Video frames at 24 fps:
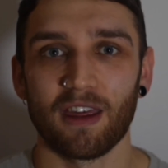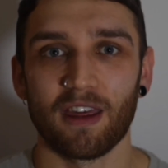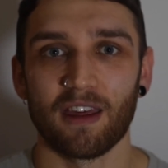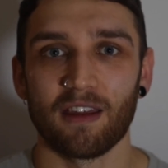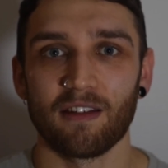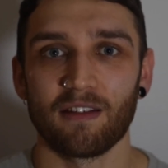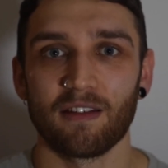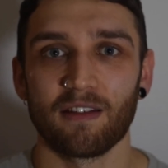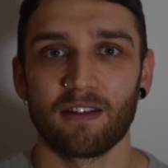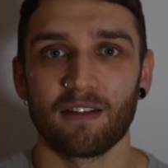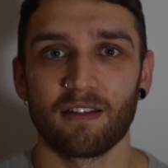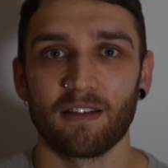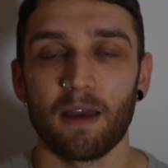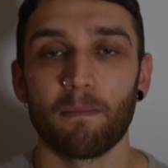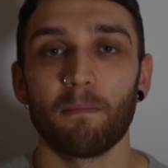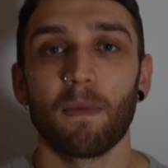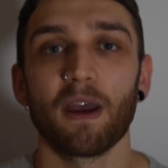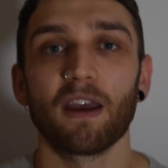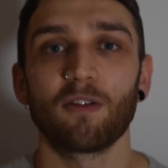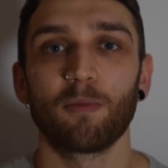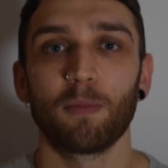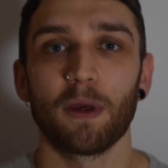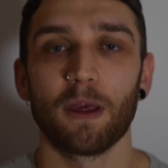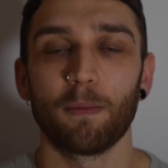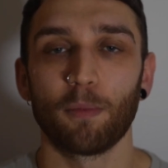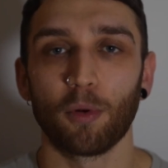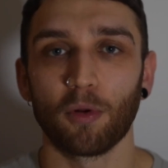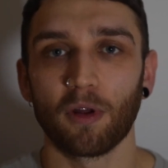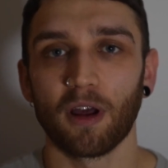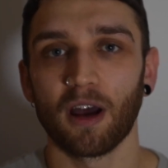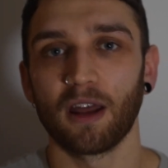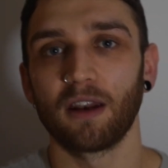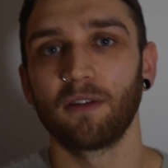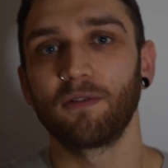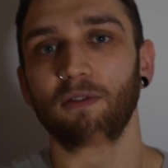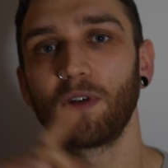It makes people
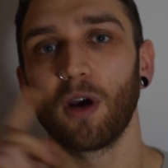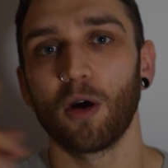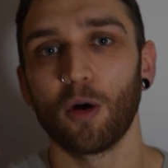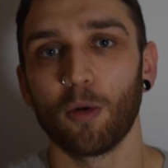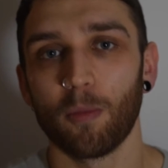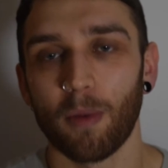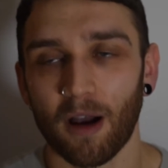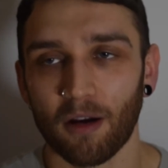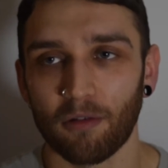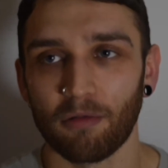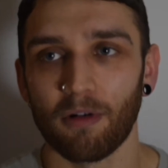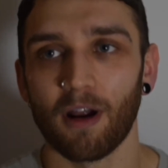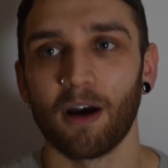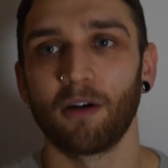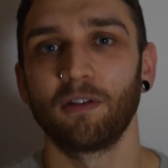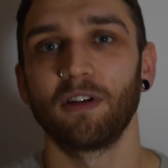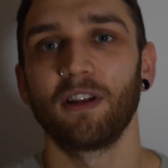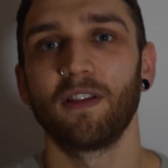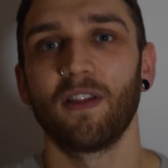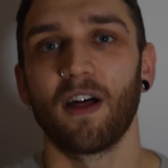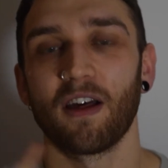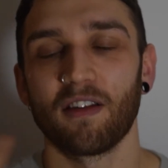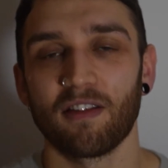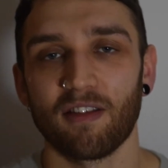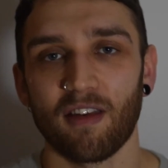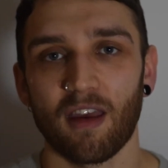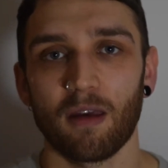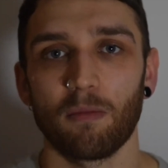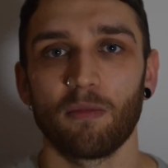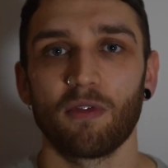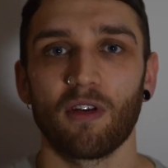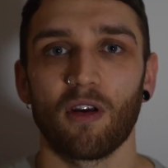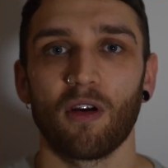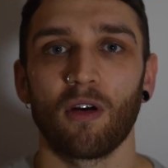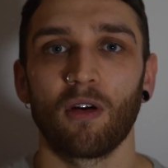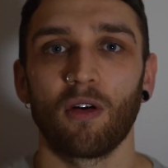kind of go back round in that same
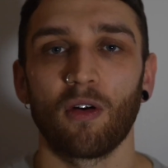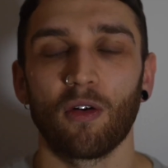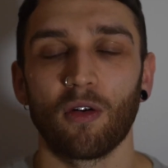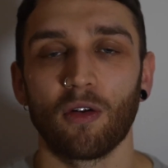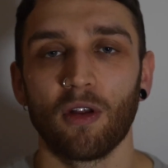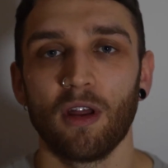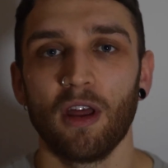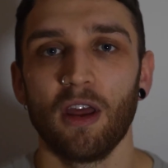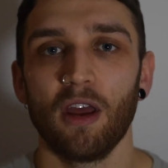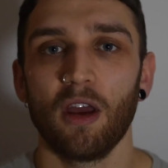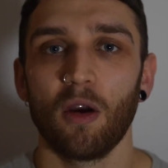circle